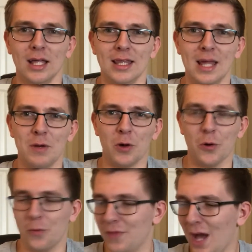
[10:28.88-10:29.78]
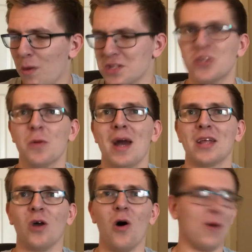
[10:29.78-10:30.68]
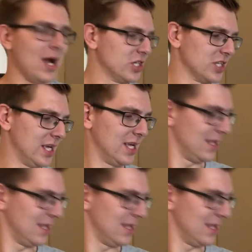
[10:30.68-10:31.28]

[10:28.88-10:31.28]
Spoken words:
There we go. That wasn't too bad at all, actually.